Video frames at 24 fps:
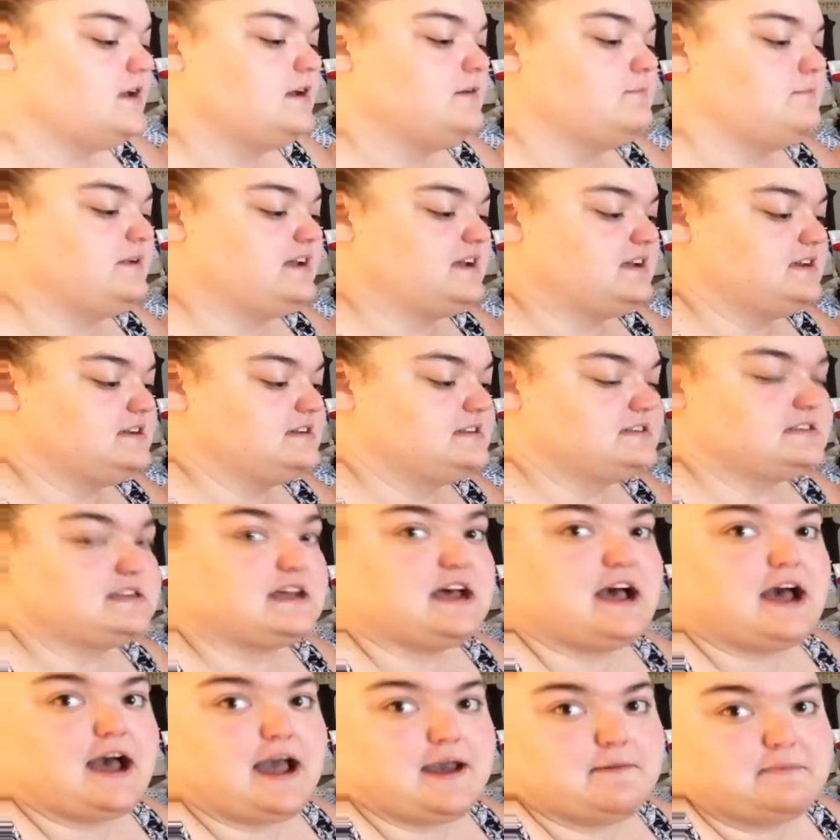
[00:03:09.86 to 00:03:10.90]
Because
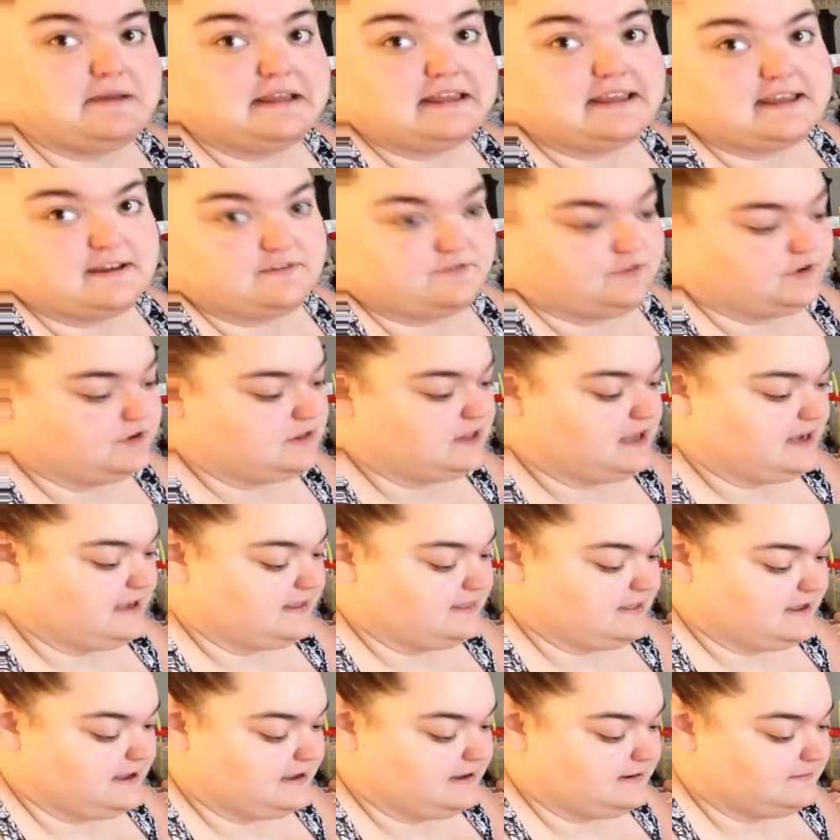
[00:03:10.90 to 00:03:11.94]
I'm a giver like
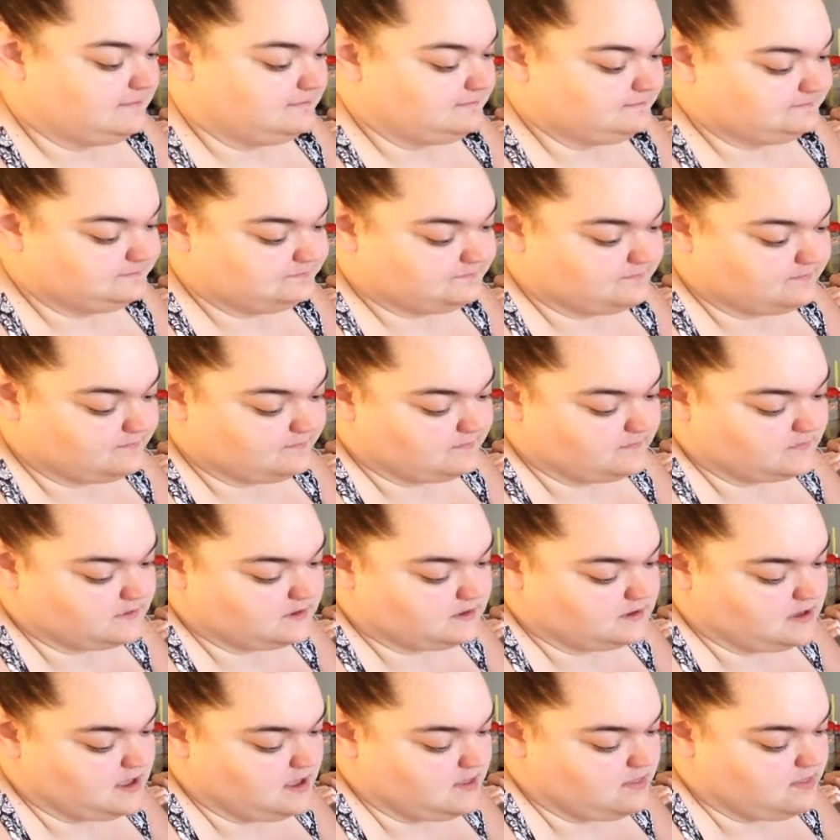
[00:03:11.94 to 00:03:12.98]
that.
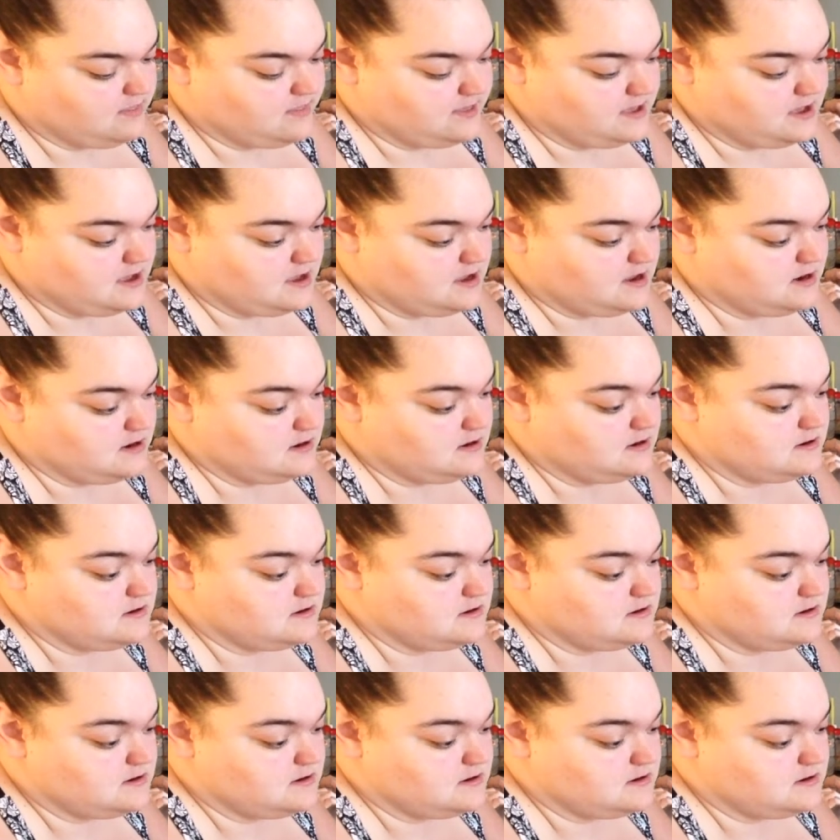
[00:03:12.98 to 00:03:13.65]
And then